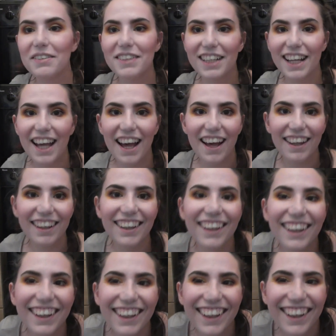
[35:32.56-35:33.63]
It was a cat.
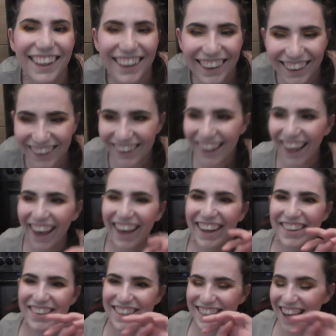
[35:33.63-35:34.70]

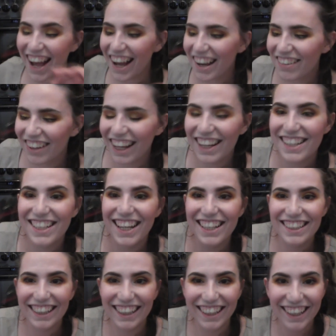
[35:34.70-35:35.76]
Anyways, I'll catch you
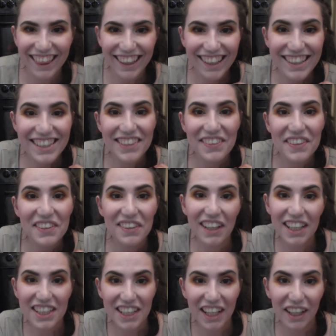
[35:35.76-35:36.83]
guys later. Thanks so much for
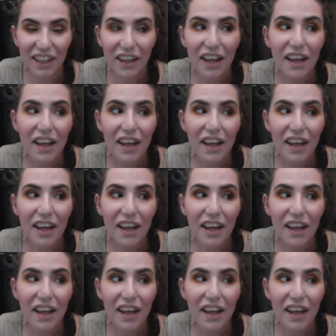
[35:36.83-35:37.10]
watching.